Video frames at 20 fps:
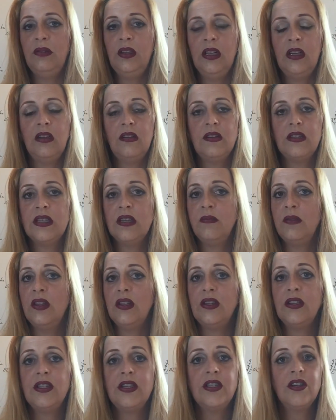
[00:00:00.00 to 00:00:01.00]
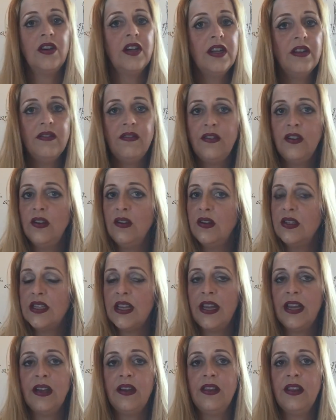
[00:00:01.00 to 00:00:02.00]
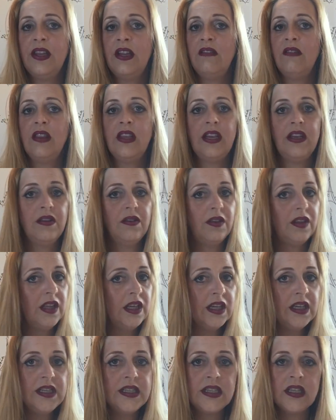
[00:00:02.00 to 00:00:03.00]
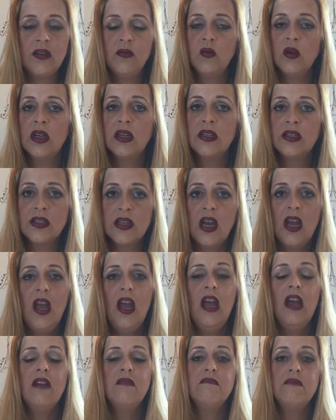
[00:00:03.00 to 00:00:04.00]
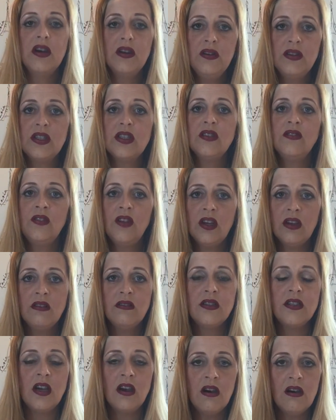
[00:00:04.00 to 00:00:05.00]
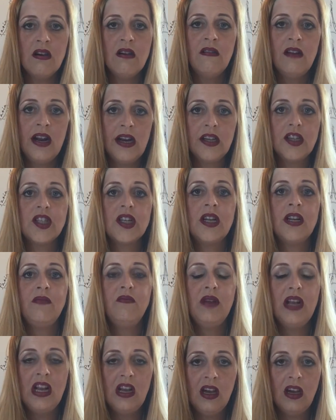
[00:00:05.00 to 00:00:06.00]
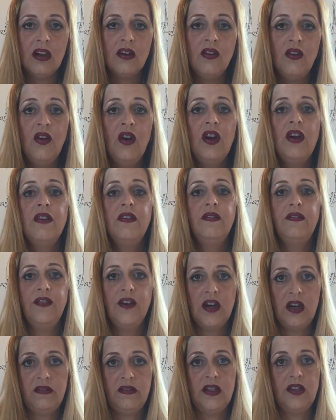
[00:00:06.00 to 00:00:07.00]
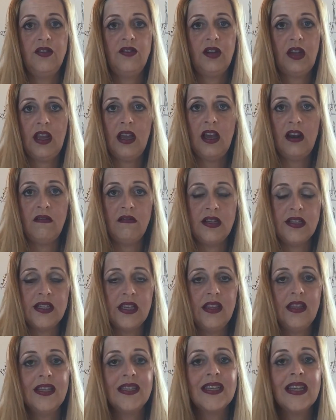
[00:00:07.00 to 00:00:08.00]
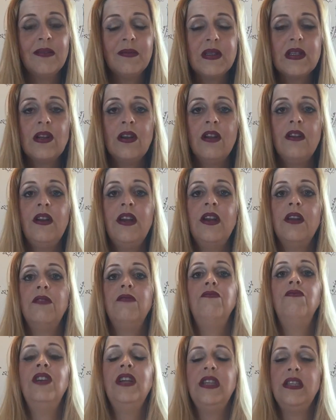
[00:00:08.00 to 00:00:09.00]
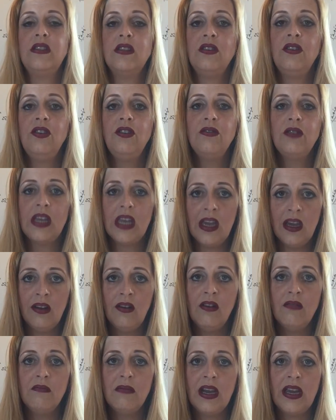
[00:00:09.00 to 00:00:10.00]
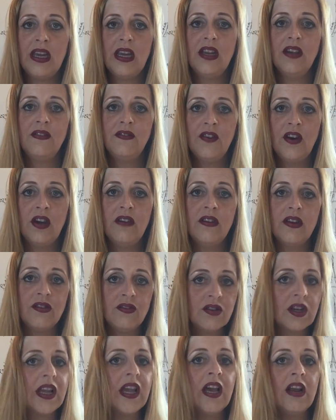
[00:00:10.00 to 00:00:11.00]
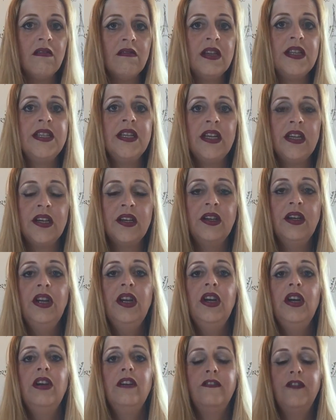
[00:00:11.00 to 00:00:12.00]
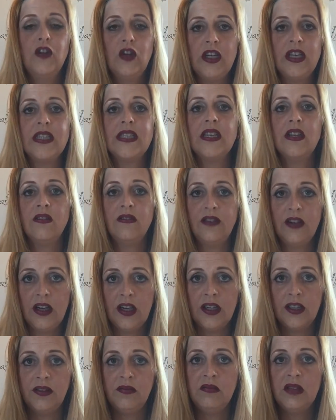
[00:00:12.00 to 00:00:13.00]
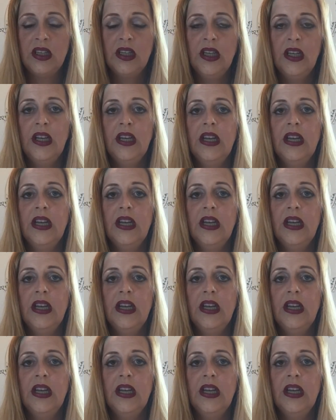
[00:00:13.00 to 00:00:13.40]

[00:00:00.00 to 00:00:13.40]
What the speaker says: you know, some of the diet foods out there and the healthy eating ones, most of those are actually below 500 calories. There's absolutely no reason you cannot make a 500 calorie dinner for yourself at home.